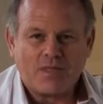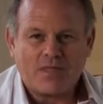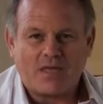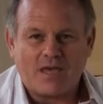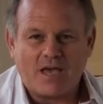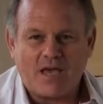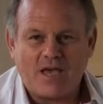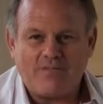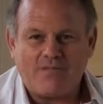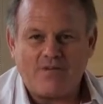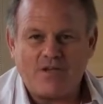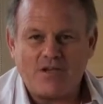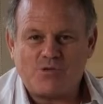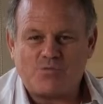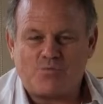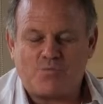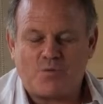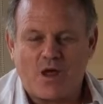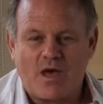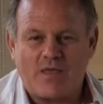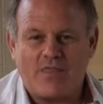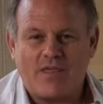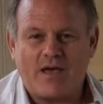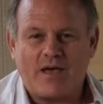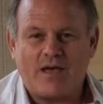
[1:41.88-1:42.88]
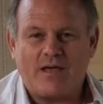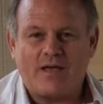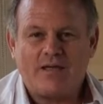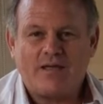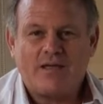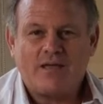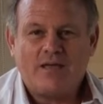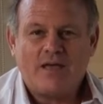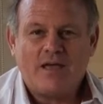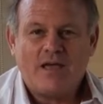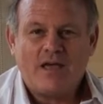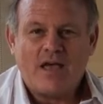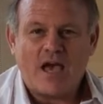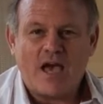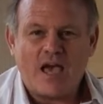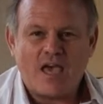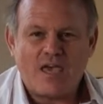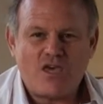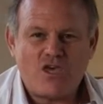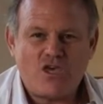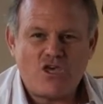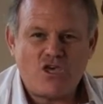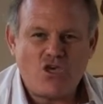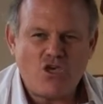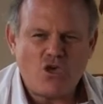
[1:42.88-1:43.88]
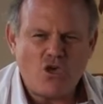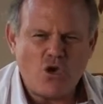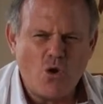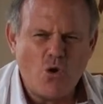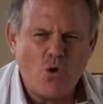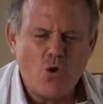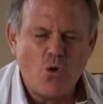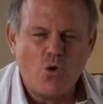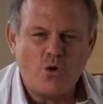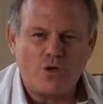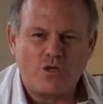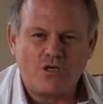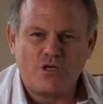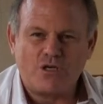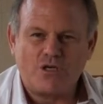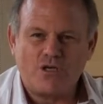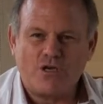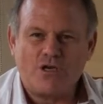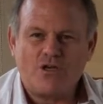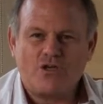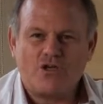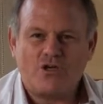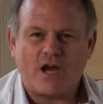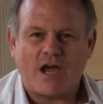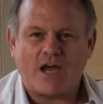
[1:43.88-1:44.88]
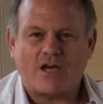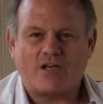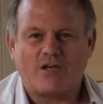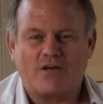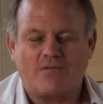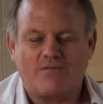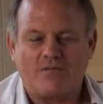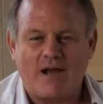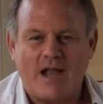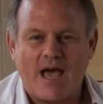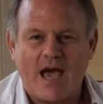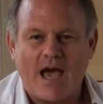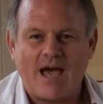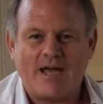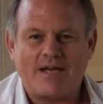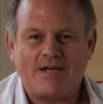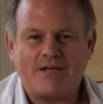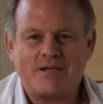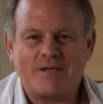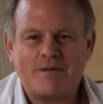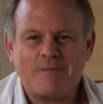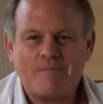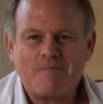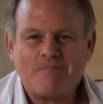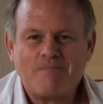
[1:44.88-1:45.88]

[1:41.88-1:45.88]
gave his brother a huge tract of land